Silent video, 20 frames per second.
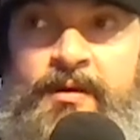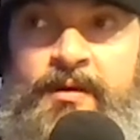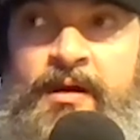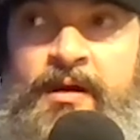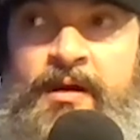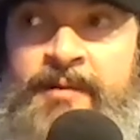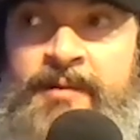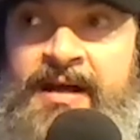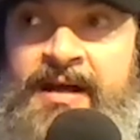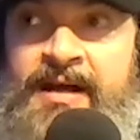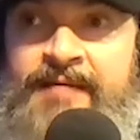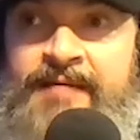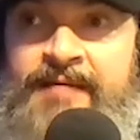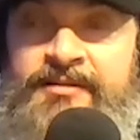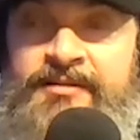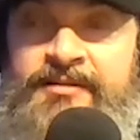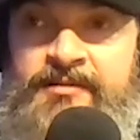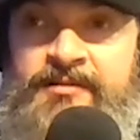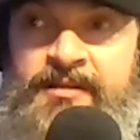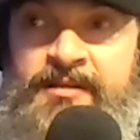I mean,
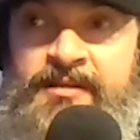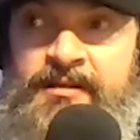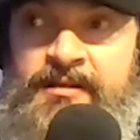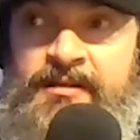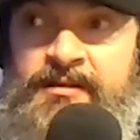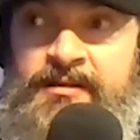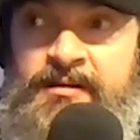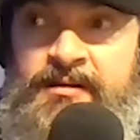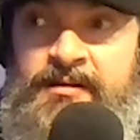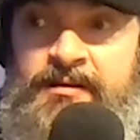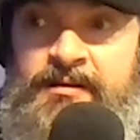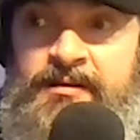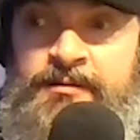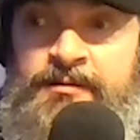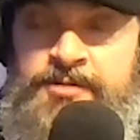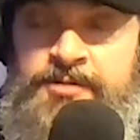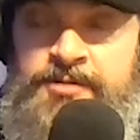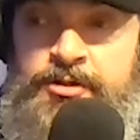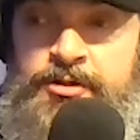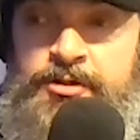obviously, uh, it was
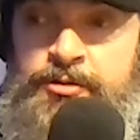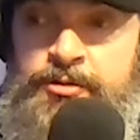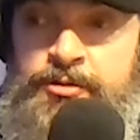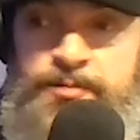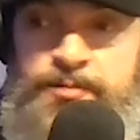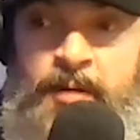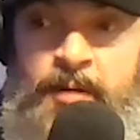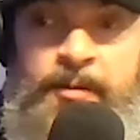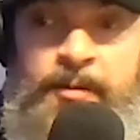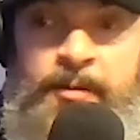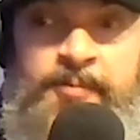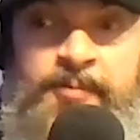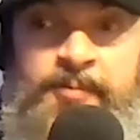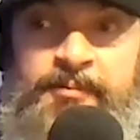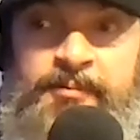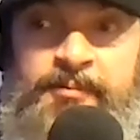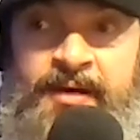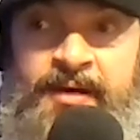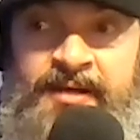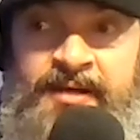a huge bump up in
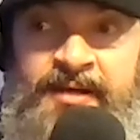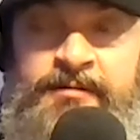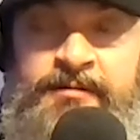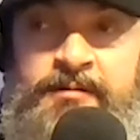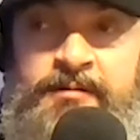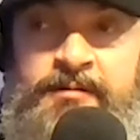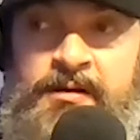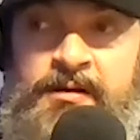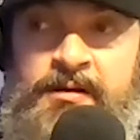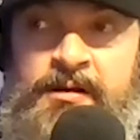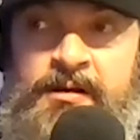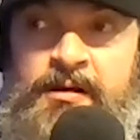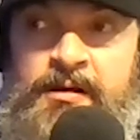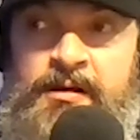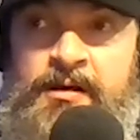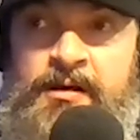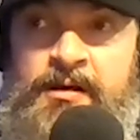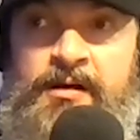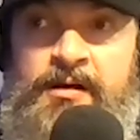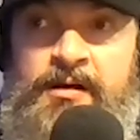pay.
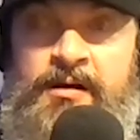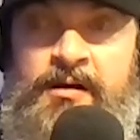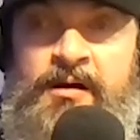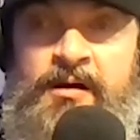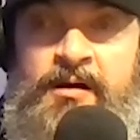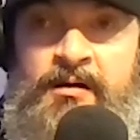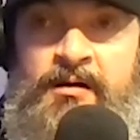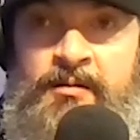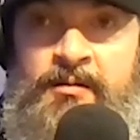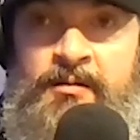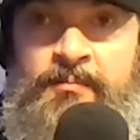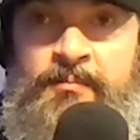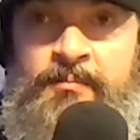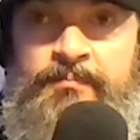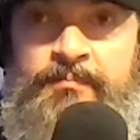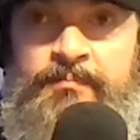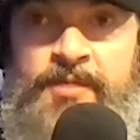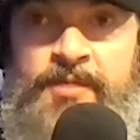Um, there